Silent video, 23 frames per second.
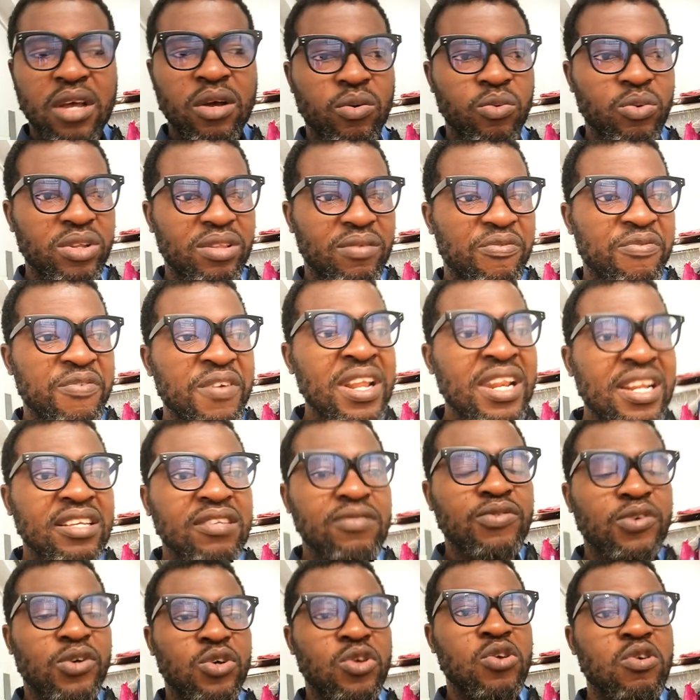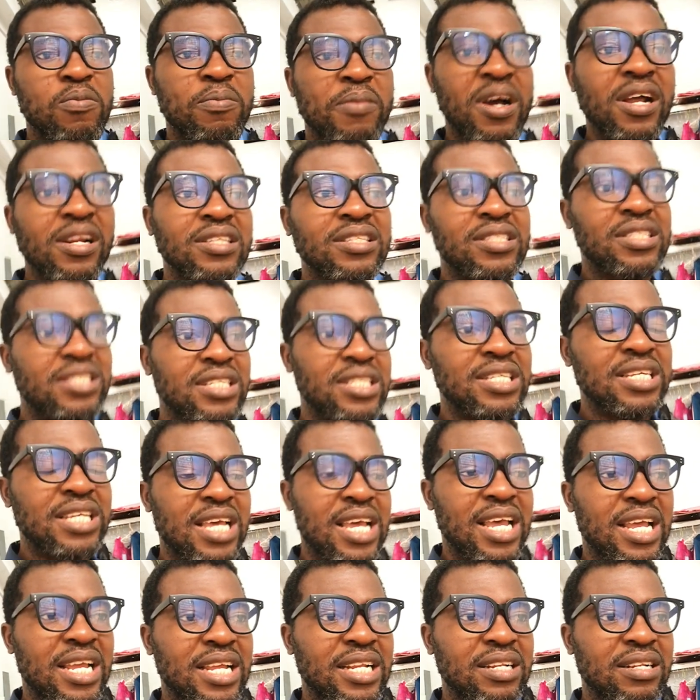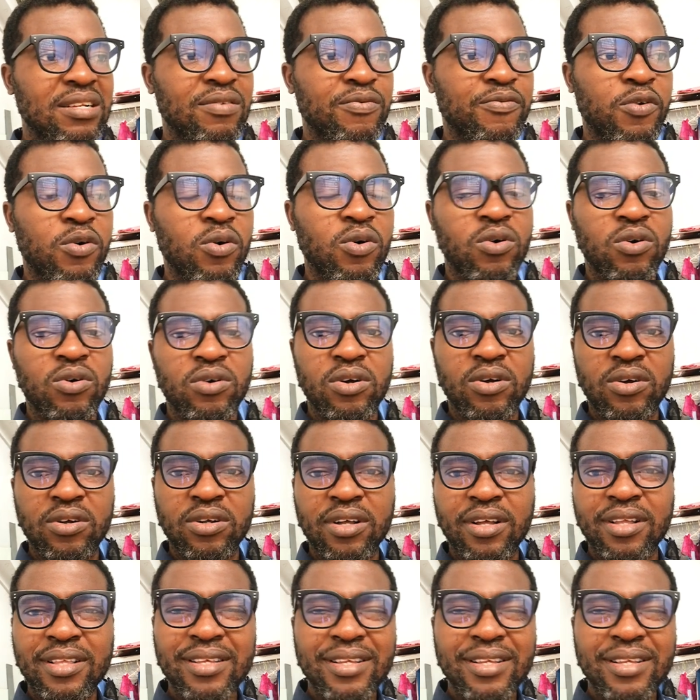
with feelings for humanity and for